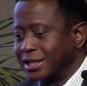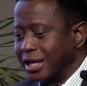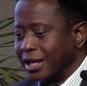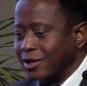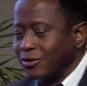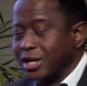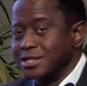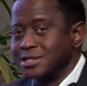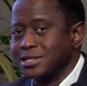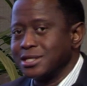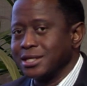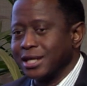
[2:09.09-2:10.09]
clearly you can
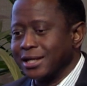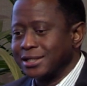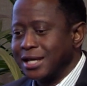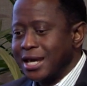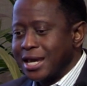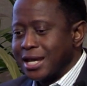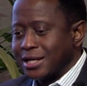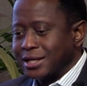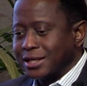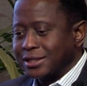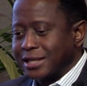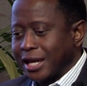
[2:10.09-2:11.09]
see that
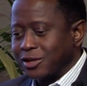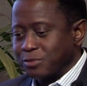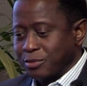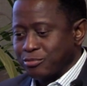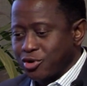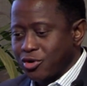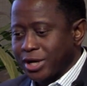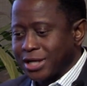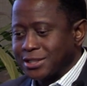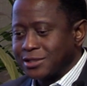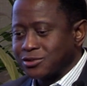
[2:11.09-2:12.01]
indeed there has been progress.